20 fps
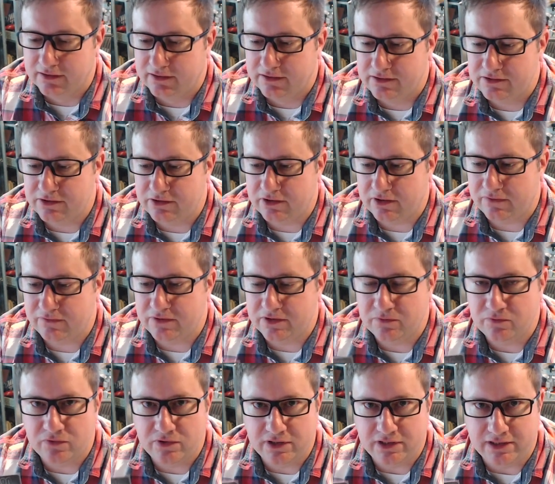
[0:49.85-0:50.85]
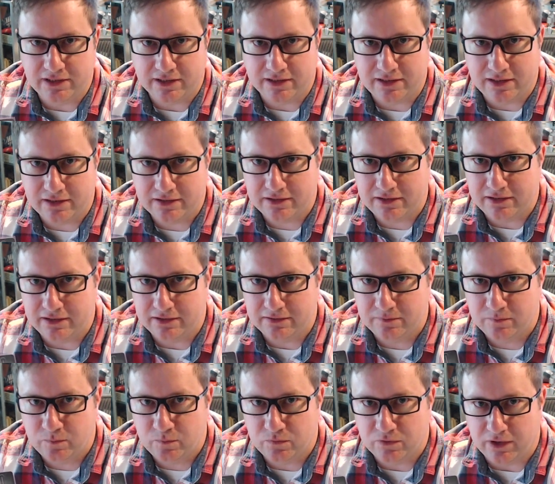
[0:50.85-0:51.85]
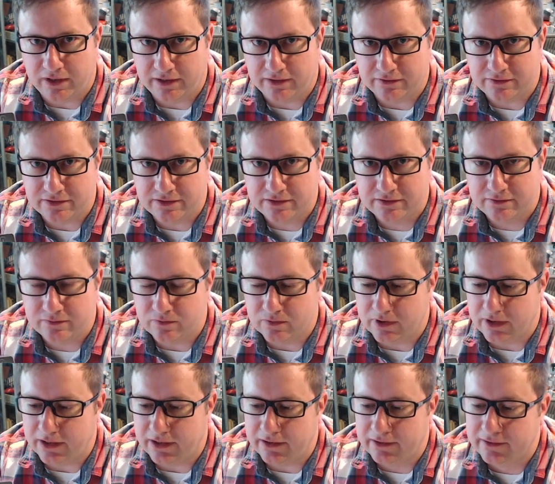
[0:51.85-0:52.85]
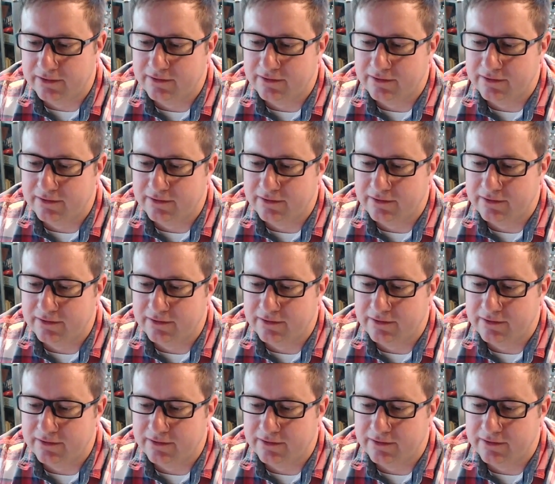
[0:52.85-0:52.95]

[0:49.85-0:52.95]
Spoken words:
So you could have a really unlucky round where